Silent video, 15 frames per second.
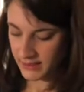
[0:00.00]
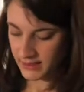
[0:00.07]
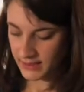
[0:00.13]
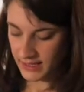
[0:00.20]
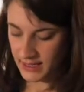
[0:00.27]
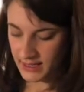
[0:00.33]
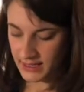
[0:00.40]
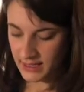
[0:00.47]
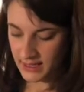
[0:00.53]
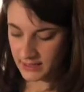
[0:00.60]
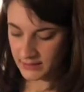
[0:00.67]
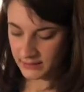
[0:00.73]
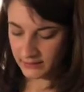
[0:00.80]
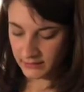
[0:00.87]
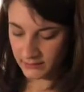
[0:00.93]

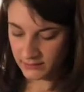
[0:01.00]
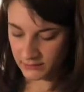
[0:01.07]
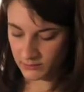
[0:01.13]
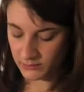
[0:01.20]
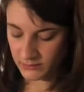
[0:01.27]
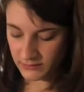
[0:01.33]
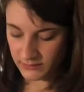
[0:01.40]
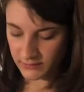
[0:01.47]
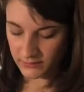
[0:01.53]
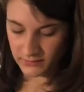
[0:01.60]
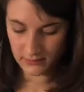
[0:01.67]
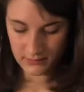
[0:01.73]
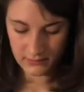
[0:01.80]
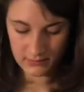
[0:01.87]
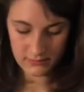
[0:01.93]
And oops,
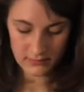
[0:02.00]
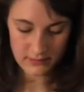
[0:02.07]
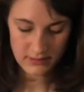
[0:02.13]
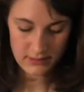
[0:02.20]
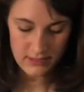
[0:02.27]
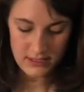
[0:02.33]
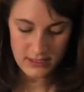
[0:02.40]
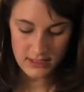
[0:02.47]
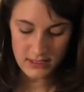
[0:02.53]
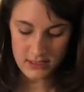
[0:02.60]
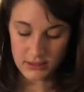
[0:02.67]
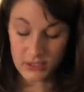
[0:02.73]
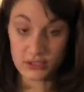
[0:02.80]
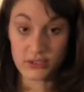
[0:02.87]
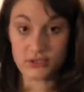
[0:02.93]

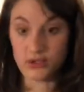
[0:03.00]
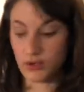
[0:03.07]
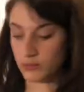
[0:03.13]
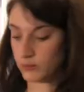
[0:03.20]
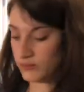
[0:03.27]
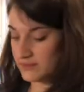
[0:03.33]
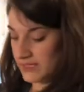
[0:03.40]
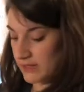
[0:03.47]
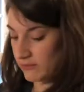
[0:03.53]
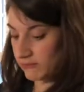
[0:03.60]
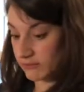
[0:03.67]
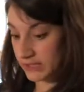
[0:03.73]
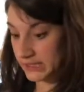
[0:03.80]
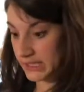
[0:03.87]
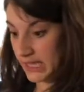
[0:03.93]
the stone will stay
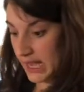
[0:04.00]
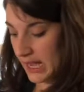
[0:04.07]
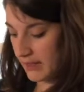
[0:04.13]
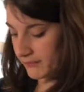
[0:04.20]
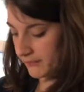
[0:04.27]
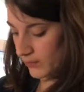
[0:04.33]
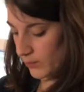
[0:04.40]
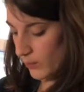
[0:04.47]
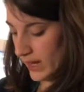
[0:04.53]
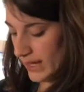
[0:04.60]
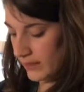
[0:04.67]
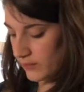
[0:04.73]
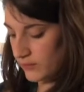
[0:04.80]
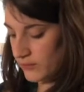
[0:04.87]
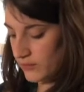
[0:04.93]
really hot for a
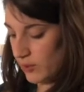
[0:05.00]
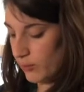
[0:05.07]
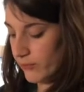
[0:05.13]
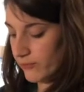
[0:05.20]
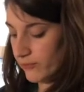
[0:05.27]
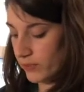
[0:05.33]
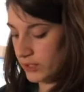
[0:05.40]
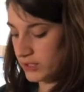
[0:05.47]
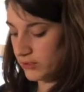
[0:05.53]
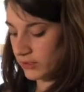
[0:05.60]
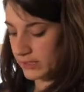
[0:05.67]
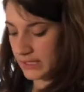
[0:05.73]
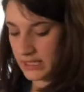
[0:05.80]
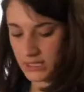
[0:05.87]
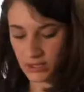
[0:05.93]
while, so before you
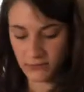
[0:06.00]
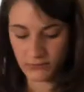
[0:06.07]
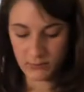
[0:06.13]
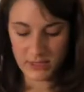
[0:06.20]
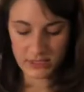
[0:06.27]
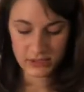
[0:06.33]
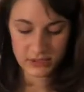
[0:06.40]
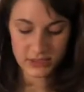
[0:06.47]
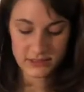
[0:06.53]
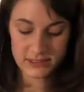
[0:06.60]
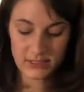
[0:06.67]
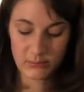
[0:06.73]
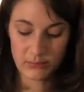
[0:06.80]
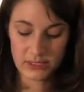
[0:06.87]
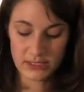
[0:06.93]
clean it, you have to make sure it's
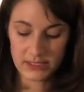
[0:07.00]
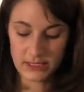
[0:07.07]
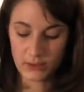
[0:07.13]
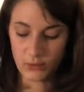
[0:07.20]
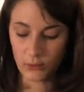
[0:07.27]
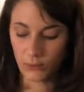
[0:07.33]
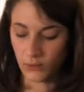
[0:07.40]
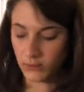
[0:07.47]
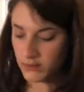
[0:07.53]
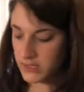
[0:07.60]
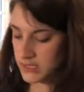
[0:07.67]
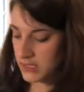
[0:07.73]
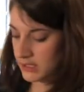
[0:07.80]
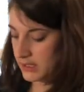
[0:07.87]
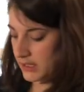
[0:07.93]
completely cool.
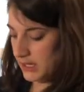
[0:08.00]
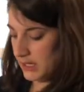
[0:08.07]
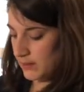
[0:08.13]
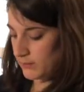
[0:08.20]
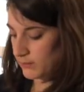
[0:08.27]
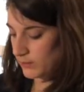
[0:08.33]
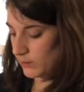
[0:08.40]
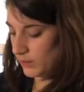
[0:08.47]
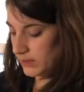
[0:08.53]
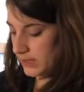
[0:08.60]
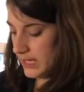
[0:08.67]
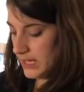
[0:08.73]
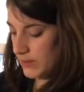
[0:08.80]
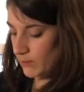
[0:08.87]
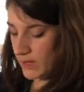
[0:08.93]
So
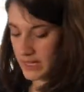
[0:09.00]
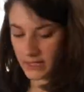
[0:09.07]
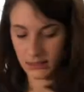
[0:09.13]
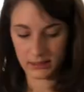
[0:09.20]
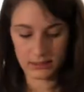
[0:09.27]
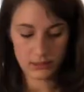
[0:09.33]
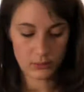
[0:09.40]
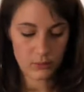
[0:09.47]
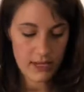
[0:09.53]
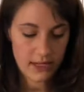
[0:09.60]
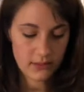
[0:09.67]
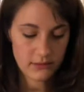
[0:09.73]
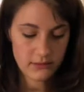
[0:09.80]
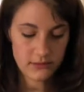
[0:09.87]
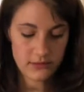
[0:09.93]
we'll wait a little
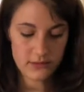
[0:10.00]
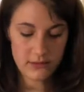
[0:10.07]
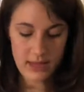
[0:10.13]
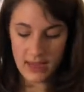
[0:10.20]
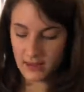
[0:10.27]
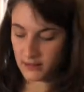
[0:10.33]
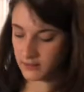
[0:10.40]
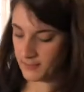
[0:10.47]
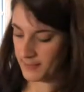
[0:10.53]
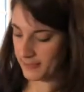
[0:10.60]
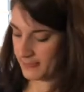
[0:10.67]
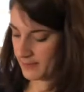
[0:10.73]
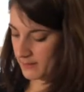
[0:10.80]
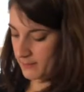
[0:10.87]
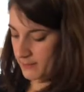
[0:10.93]
while to do that.
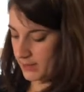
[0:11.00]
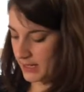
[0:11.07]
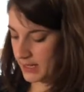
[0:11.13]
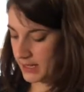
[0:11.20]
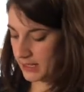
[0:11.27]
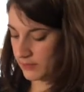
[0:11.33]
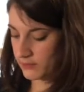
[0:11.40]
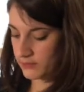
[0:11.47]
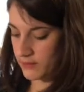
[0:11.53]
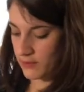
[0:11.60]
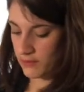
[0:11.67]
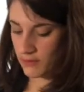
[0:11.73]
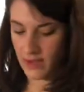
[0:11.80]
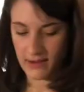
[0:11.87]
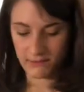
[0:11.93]
But I
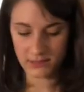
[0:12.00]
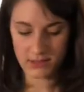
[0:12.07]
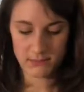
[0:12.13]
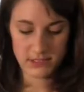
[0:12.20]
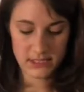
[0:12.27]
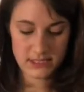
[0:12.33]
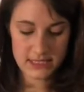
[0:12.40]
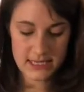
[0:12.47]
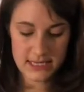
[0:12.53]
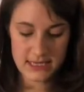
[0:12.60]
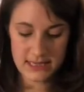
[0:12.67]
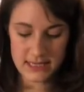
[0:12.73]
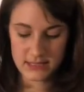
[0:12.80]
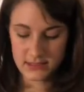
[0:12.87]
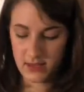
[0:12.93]
also, after I'm done
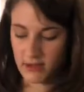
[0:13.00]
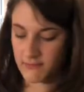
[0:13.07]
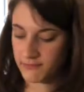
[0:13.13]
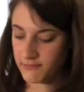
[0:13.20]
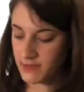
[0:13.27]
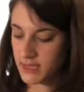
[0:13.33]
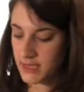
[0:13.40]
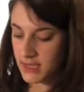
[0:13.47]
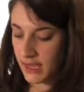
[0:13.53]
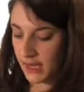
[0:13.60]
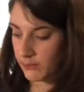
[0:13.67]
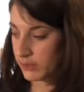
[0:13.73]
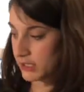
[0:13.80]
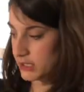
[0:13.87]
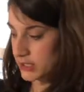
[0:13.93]
taking these off,
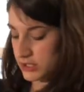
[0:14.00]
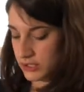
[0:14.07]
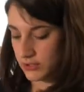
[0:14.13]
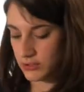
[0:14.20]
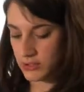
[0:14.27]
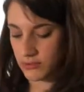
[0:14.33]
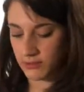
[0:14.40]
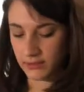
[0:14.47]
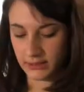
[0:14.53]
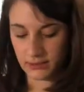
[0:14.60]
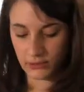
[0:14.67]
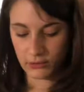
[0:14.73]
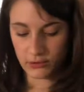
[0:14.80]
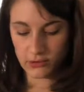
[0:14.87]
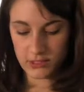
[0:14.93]
I wanted to show you the
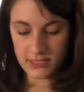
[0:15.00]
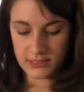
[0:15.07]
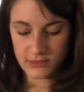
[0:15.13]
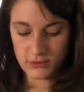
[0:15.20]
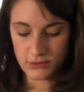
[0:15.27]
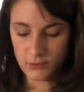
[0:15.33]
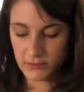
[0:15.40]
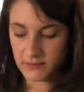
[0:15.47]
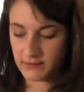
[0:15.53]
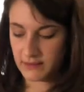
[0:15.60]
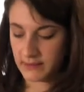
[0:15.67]
little cookie scoops